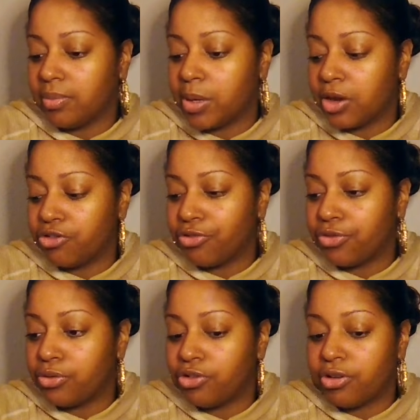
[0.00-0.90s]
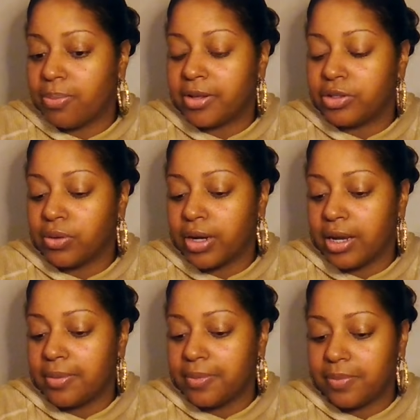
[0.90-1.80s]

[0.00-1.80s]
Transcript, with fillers: because your future depends on it.